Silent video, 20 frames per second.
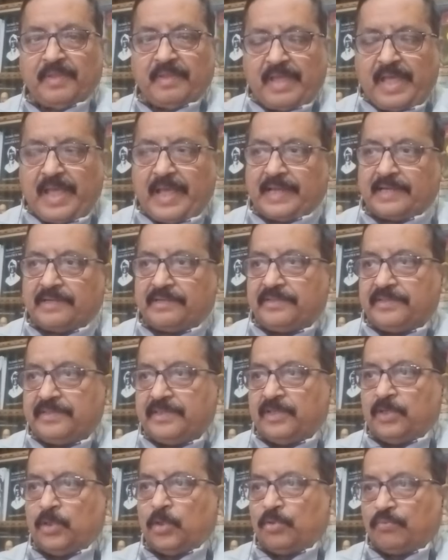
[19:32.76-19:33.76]
and
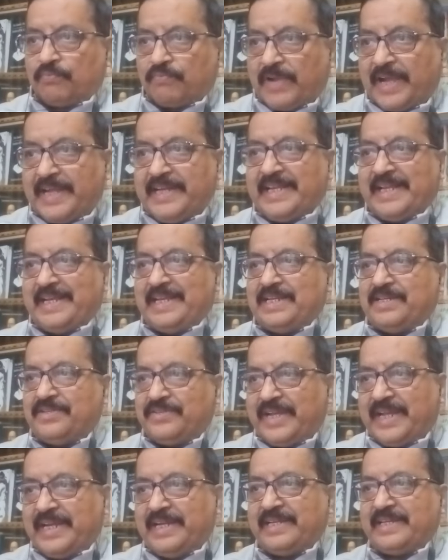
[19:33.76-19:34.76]
finally
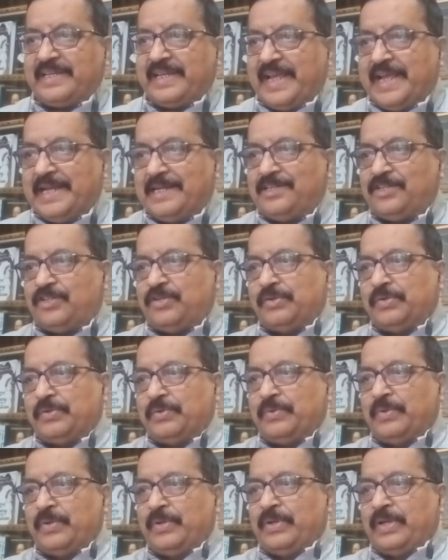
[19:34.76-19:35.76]
telling it
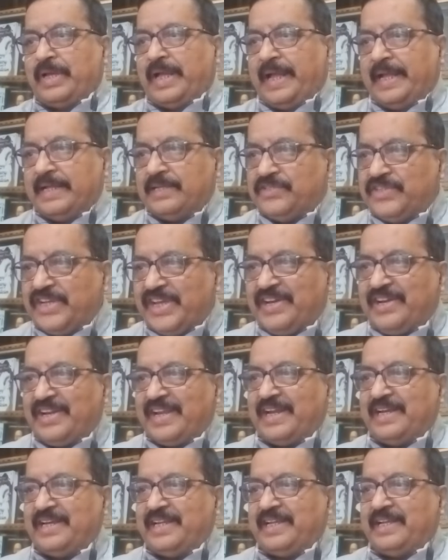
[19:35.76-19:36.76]
to
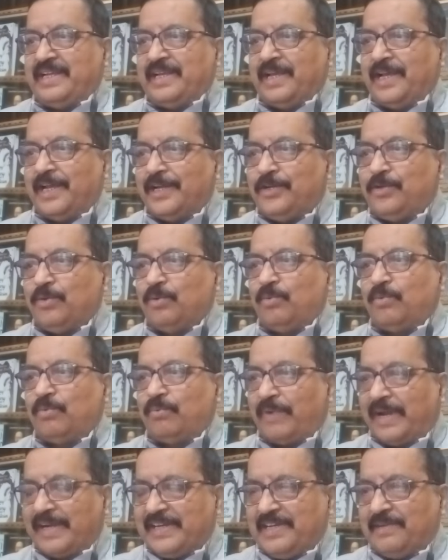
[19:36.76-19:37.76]
generally do
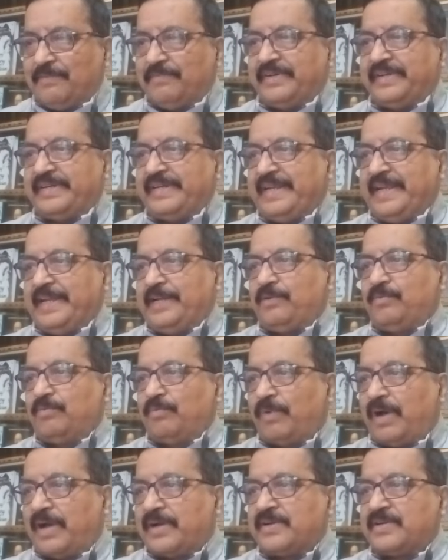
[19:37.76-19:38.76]
whatever it
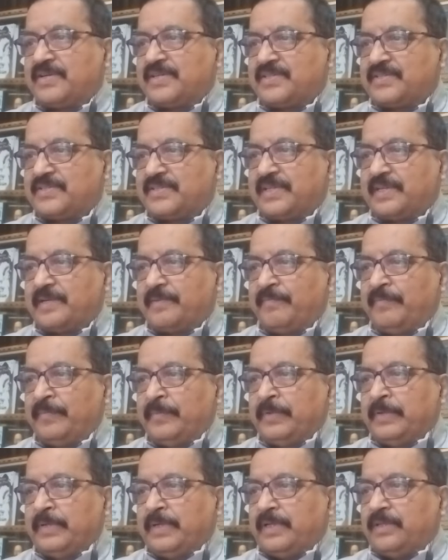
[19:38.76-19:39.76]
wants.
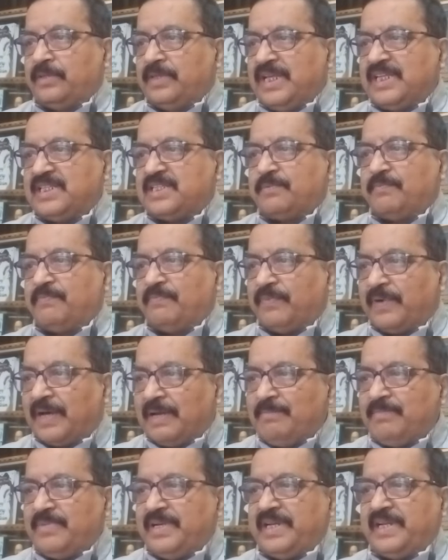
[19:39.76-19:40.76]
This
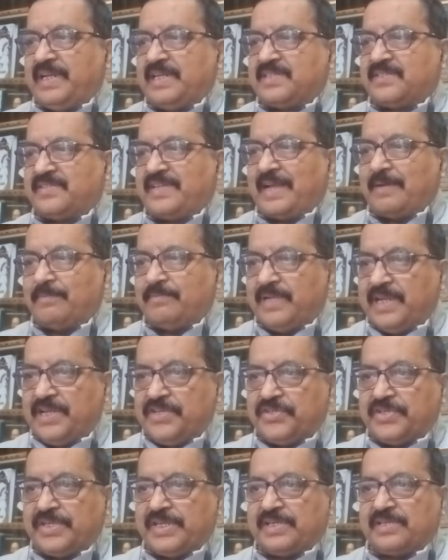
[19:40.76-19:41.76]
firmly
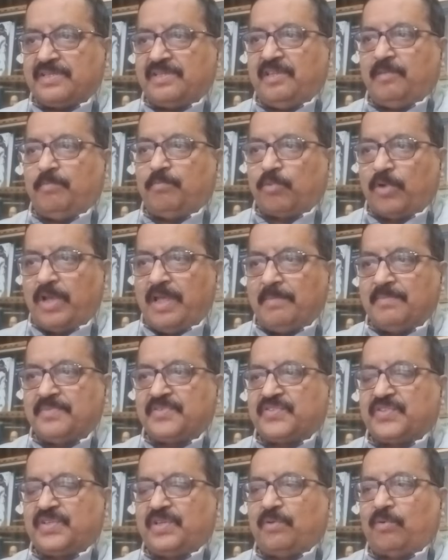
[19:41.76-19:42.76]
establishes the
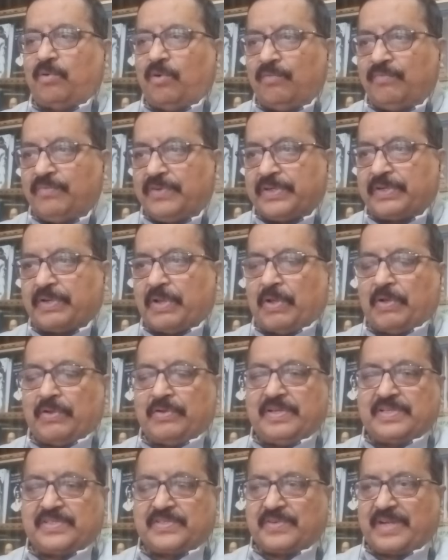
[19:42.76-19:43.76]
poem's
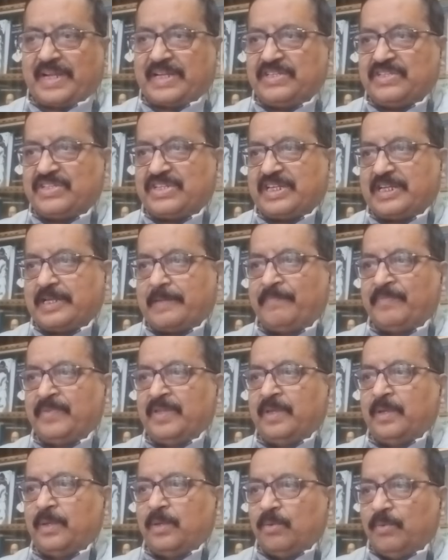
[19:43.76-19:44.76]
overall structure,
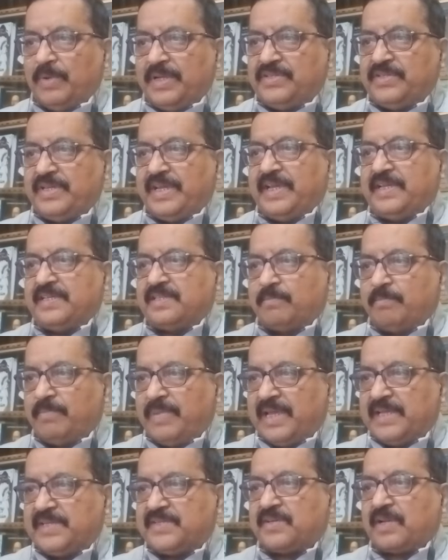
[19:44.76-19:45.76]
which is
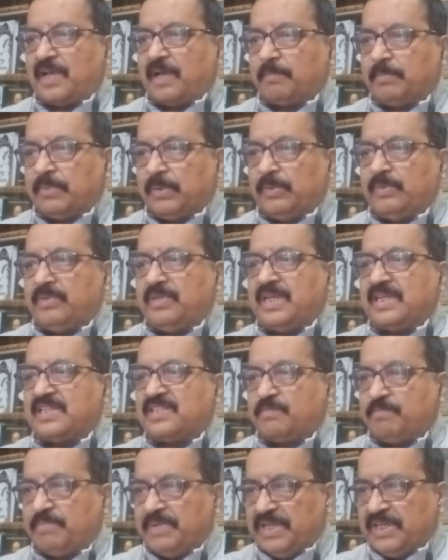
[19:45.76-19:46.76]
based upon the
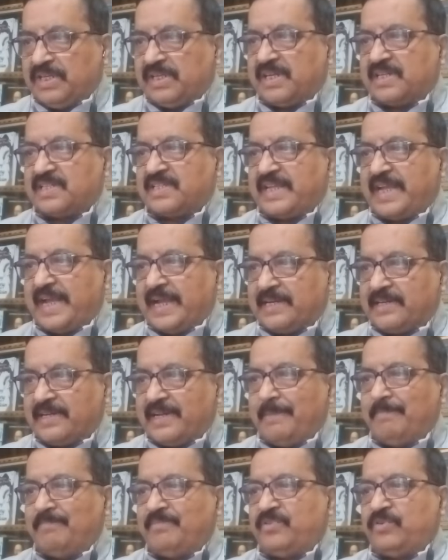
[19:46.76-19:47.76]
speaker's
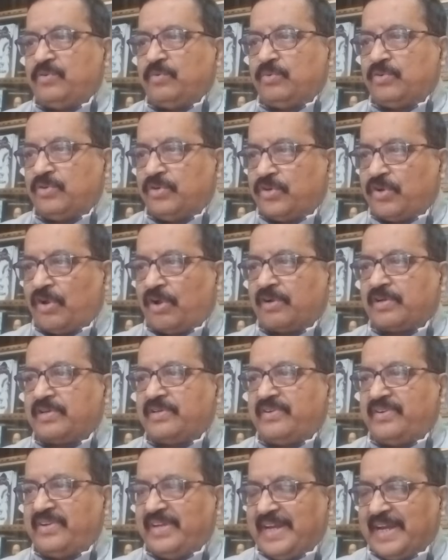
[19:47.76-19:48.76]
attempt to talk
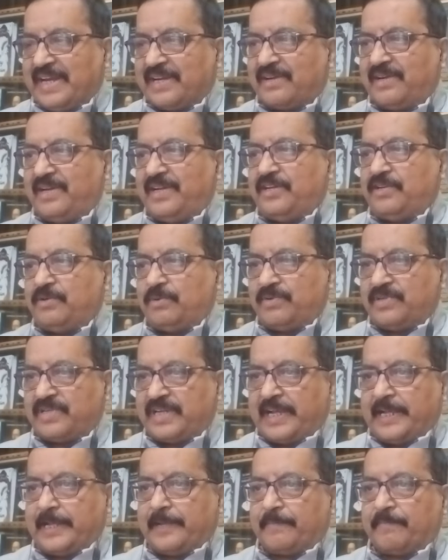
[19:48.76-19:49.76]
directly to
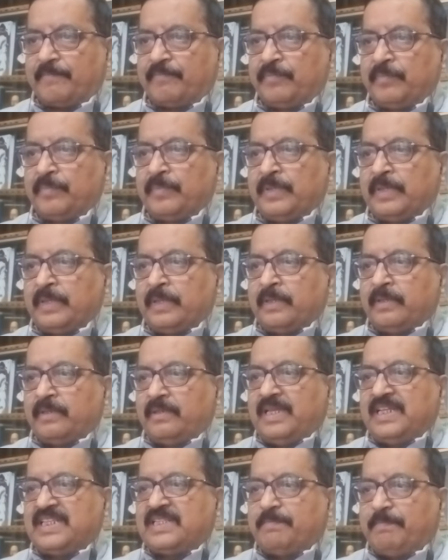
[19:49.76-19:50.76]
time.
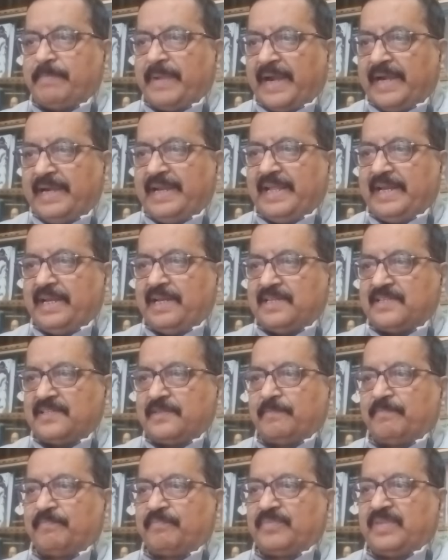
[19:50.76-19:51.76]
This
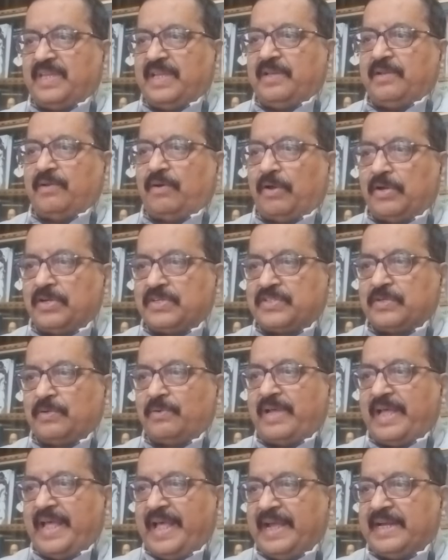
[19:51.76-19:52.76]
parallelism
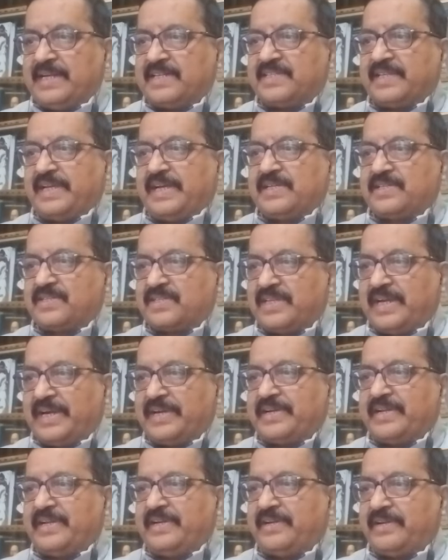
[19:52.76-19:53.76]
also adds a
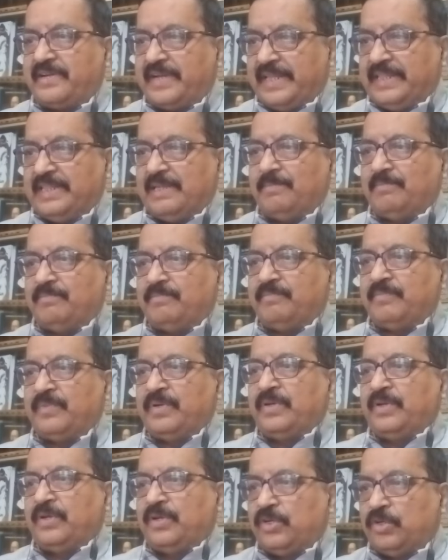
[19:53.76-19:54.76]
certain rhythm
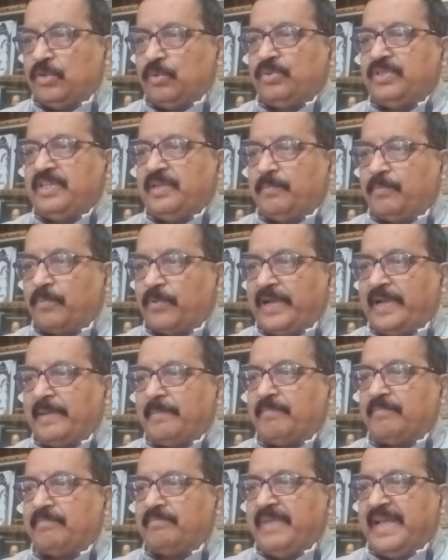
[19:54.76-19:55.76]
to the
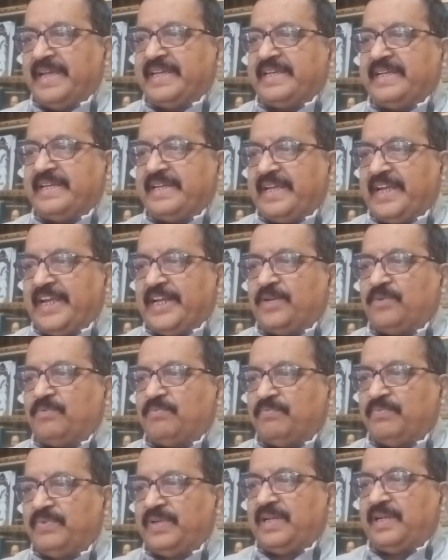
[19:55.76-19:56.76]
poem, making it
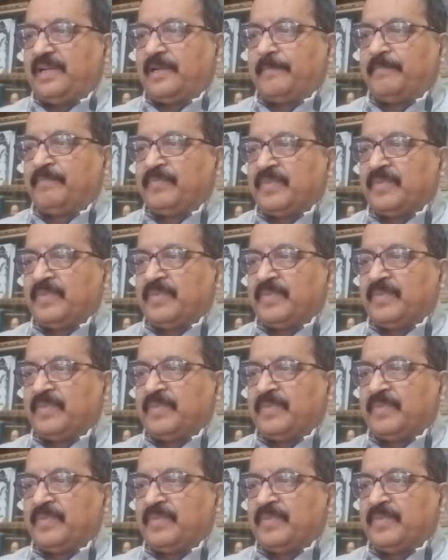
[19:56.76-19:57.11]
feel